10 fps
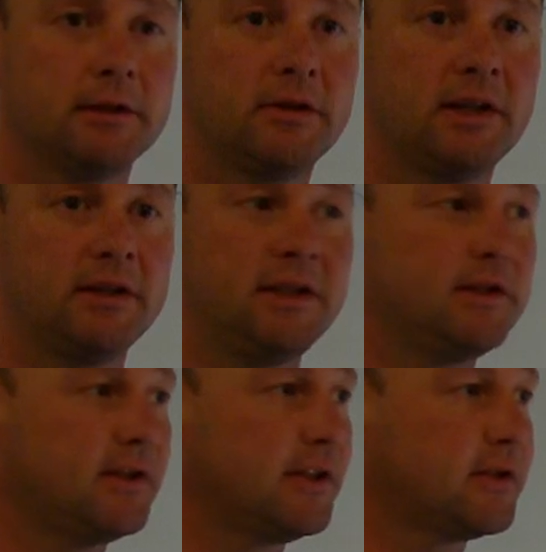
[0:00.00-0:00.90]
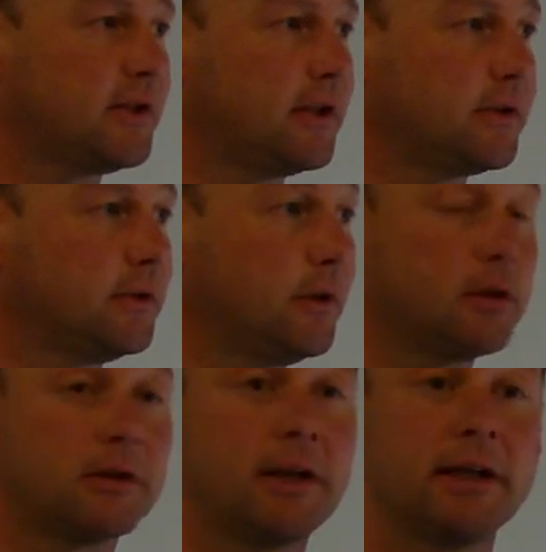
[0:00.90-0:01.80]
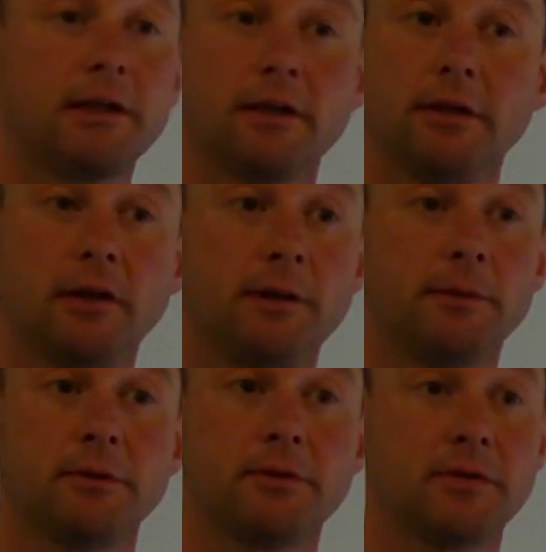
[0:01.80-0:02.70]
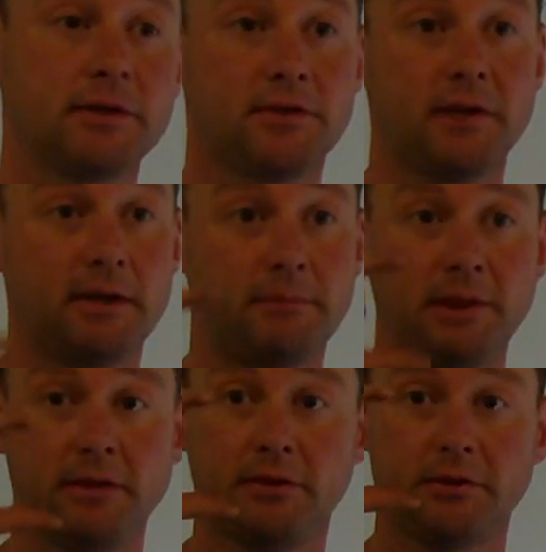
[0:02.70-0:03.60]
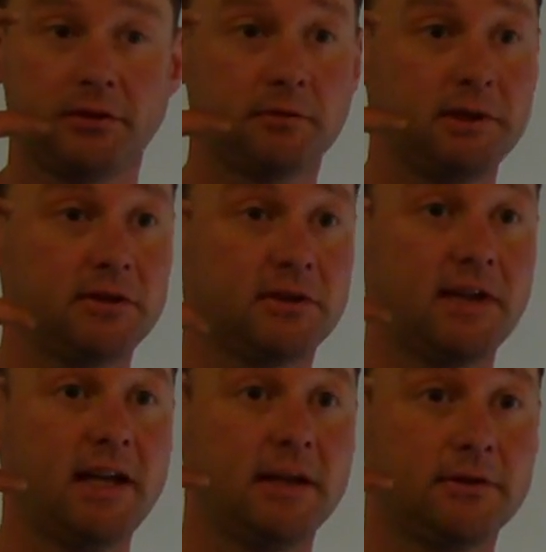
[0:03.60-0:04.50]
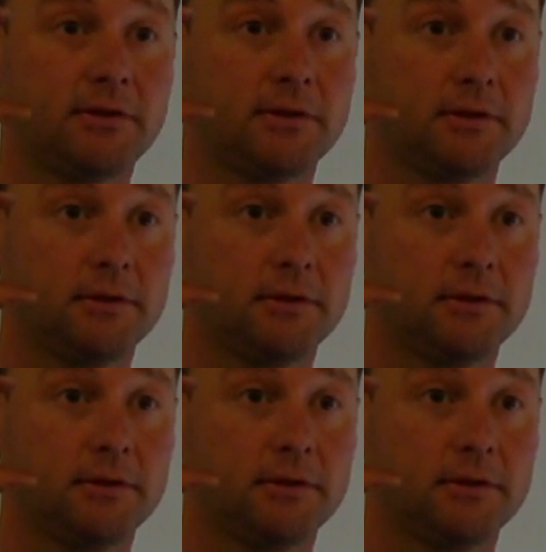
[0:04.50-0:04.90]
then these things start to look like almost, instead of being discrete states,